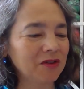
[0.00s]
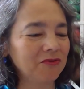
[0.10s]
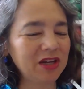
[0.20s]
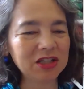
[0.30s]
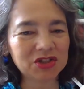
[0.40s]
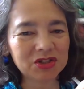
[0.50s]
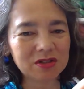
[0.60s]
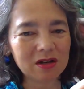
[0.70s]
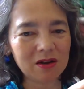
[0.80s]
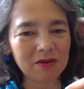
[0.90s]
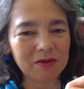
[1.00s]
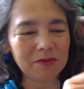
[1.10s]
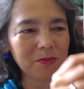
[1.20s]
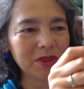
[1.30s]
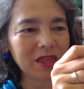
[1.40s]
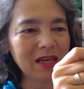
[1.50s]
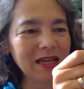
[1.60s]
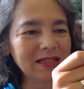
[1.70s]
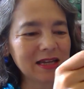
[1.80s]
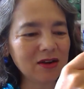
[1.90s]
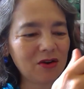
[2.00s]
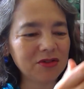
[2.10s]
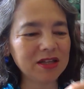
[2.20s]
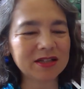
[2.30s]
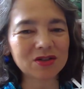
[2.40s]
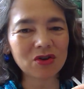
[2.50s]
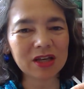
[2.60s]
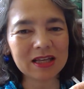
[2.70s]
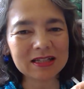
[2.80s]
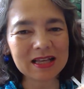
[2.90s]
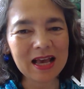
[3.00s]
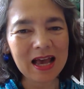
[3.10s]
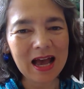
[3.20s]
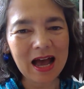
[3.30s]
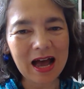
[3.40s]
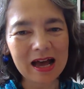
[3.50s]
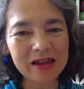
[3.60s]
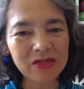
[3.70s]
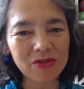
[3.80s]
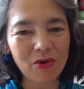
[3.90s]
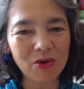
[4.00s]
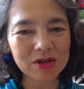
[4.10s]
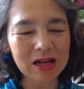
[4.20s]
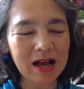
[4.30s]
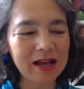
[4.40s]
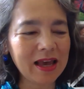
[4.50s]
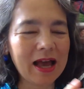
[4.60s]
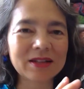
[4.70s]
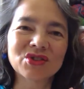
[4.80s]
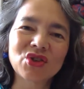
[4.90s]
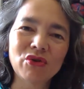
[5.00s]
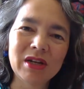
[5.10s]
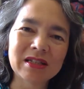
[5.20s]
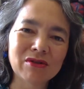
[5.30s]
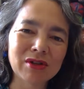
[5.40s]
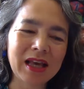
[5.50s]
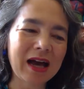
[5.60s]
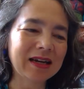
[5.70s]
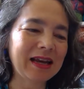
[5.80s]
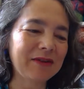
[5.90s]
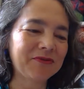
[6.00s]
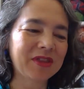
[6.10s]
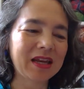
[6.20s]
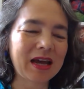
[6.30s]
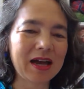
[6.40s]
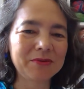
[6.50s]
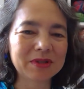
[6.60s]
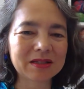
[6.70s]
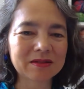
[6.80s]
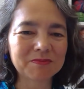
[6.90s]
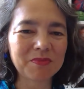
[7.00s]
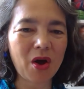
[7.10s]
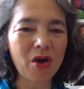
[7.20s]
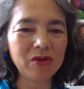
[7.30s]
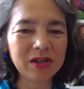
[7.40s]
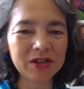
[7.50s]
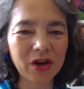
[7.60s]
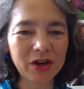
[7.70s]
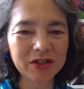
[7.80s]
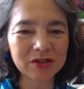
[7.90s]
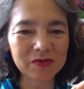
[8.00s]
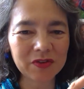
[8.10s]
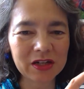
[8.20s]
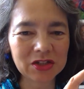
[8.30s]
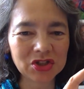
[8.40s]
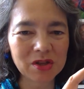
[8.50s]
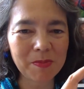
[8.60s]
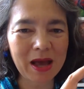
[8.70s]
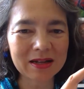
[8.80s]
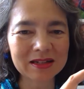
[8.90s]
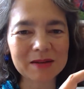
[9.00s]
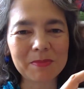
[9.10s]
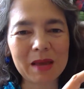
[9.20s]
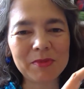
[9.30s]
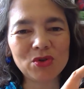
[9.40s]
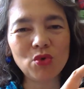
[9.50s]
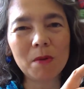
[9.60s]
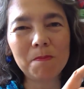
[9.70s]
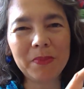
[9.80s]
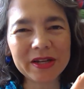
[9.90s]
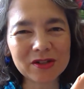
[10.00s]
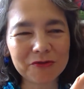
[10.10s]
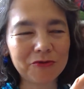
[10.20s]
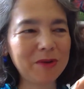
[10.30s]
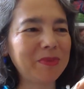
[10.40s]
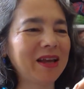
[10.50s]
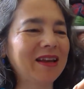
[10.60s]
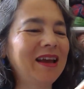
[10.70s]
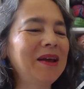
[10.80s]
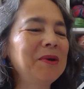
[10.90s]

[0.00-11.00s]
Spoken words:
finished with the knitting on these stockings, I thought I had so little yarn left that I was only going to finish the pattern and maybe do a bit of ribbing.